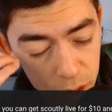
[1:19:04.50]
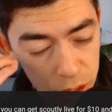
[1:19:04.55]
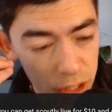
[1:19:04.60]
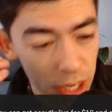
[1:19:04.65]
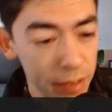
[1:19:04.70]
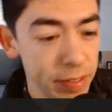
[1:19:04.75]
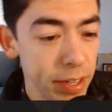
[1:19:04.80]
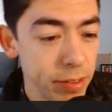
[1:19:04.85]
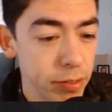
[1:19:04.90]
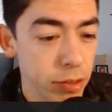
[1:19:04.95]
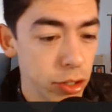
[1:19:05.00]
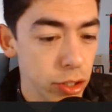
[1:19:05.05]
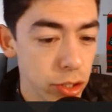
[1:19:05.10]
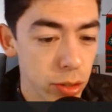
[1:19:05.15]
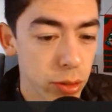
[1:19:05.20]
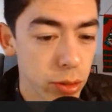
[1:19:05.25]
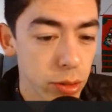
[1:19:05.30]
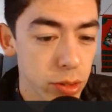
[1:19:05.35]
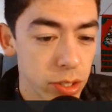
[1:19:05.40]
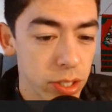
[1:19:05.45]
Lister. I've never
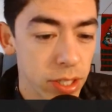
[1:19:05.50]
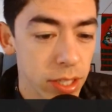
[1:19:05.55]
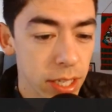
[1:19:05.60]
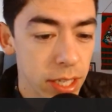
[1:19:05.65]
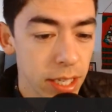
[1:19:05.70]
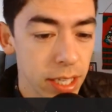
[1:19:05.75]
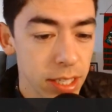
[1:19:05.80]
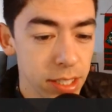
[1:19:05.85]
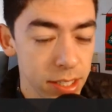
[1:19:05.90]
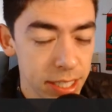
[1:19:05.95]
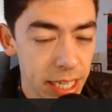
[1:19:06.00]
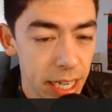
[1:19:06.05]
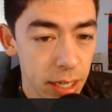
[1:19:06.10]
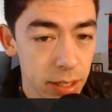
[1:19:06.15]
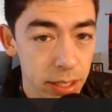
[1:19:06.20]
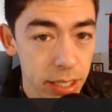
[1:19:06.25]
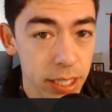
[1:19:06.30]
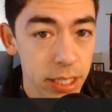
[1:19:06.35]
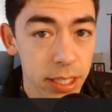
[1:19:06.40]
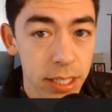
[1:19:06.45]
used
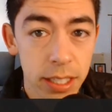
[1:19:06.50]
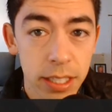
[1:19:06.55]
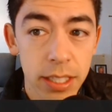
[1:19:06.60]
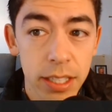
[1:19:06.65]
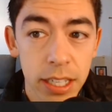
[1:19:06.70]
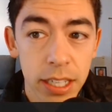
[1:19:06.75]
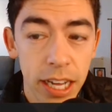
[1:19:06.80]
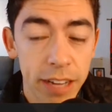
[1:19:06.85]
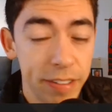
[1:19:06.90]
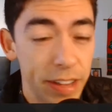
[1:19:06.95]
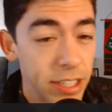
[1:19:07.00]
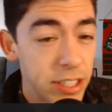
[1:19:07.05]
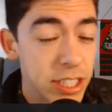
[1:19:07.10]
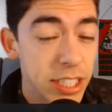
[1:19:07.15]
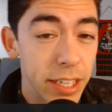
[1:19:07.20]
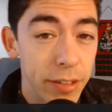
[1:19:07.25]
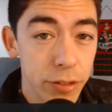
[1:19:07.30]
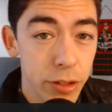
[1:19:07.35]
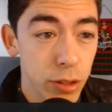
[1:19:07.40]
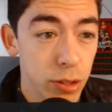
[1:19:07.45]
Scoutly. I've actually
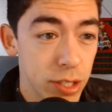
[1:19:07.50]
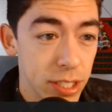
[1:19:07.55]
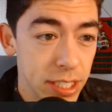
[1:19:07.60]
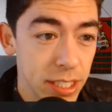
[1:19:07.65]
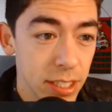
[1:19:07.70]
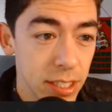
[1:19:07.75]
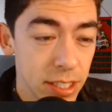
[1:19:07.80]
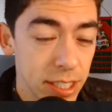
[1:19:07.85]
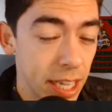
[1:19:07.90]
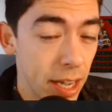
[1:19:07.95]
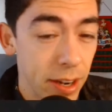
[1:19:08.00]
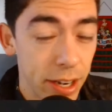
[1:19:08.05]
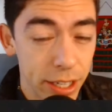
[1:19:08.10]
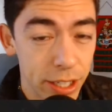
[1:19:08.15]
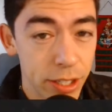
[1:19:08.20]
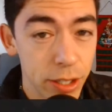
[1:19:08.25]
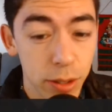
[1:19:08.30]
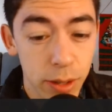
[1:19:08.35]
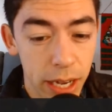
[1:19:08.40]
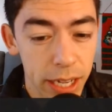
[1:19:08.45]
never used Scout
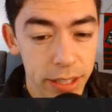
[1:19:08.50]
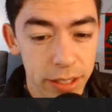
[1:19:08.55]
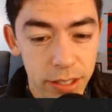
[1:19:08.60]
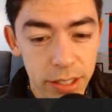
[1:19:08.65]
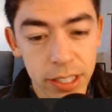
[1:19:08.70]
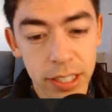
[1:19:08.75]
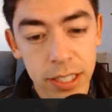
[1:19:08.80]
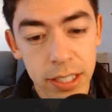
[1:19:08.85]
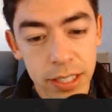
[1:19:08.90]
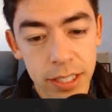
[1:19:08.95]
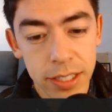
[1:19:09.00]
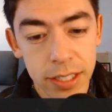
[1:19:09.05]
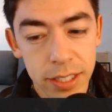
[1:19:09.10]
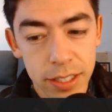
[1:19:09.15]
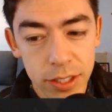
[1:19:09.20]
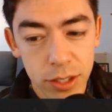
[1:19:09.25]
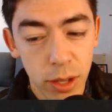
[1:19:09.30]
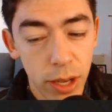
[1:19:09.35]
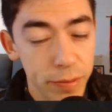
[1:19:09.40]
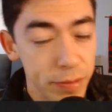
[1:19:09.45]
IQ either.
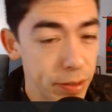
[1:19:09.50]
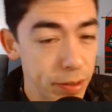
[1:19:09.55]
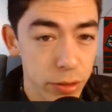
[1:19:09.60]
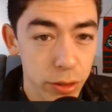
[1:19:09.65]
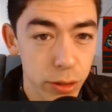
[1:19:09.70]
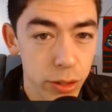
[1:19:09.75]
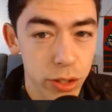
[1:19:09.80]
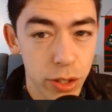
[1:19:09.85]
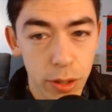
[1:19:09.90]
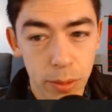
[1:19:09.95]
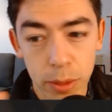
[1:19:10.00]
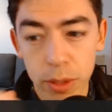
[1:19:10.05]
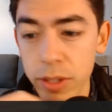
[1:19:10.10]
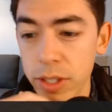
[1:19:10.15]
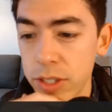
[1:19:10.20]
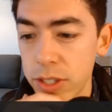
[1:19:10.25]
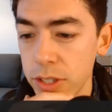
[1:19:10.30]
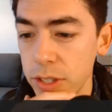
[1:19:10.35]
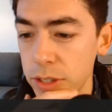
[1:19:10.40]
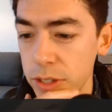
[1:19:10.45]
So I've never used Turbo
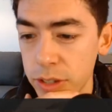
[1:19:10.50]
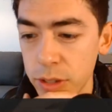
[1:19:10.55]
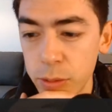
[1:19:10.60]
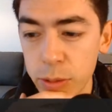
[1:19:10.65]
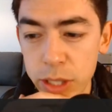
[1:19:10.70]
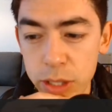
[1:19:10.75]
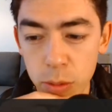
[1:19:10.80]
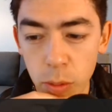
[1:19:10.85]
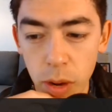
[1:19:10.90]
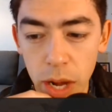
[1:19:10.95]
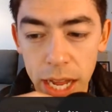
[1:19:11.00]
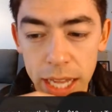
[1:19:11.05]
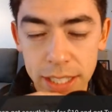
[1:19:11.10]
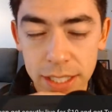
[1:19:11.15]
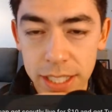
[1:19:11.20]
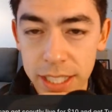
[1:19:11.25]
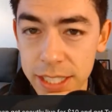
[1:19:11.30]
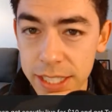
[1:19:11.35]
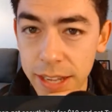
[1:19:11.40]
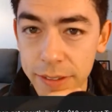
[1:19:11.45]
Lister. And the reason why is
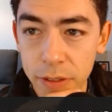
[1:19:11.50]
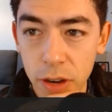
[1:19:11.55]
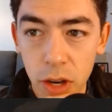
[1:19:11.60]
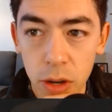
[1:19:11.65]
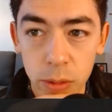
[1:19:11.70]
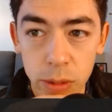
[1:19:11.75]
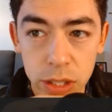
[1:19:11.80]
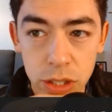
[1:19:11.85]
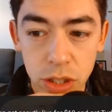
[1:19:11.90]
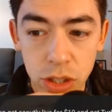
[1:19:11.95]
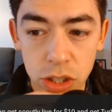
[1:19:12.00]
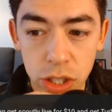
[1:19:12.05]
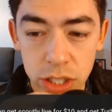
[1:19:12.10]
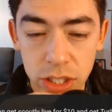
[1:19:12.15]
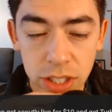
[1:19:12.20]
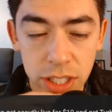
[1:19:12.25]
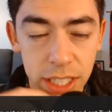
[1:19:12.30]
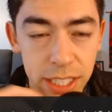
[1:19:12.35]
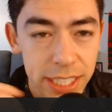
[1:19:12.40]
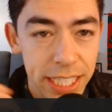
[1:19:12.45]
because I've always
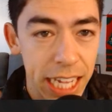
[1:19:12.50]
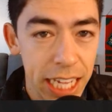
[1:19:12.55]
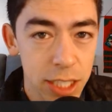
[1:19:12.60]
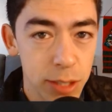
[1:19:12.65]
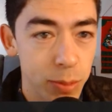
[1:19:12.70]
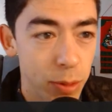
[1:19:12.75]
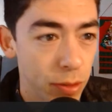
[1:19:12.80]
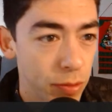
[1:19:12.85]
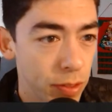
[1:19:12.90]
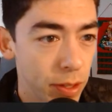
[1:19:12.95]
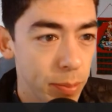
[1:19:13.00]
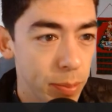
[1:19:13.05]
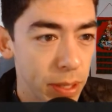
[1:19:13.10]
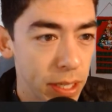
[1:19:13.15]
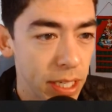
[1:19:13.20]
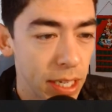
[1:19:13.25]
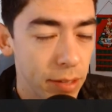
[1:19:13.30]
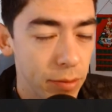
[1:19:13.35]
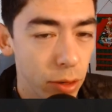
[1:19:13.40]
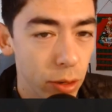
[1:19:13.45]
just done textbook
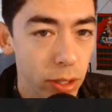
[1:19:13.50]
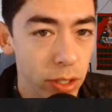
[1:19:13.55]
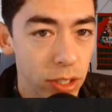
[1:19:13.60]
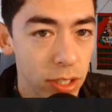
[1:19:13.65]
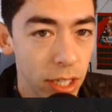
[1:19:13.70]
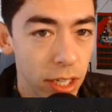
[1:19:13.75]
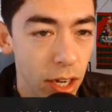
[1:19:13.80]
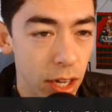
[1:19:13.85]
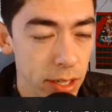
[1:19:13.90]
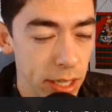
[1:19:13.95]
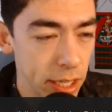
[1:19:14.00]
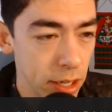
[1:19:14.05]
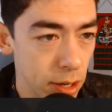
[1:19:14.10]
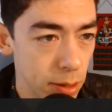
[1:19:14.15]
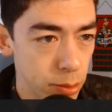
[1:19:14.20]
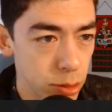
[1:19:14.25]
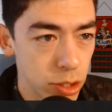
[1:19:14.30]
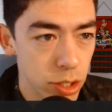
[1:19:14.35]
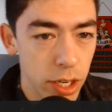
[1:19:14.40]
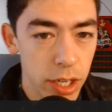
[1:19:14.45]
flipping and I've always done online
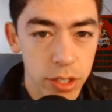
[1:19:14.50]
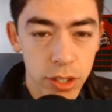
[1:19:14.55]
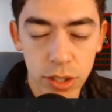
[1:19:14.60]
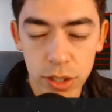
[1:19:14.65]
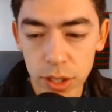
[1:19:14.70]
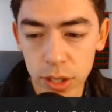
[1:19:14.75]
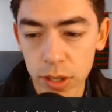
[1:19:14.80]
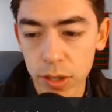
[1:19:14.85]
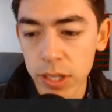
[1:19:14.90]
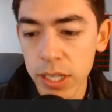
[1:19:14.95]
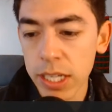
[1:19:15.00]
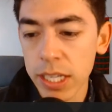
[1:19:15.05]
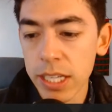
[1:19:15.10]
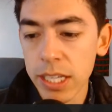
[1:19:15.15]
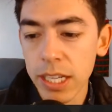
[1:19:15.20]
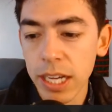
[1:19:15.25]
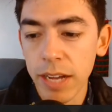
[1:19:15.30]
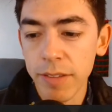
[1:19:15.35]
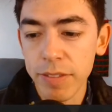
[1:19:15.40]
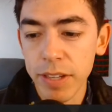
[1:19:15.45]
arbitrage. So
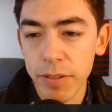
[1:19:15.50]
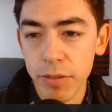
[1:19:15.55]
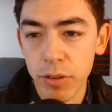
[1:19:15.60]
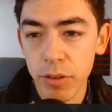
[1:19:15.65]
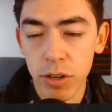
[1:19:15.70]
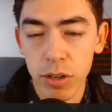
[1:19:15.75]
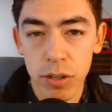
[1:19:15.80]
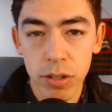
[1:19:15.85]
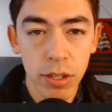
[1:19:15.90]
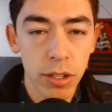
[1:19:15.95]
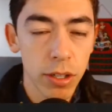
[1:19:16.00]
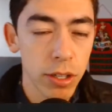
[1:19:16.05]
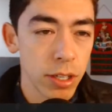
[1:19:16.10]
I've never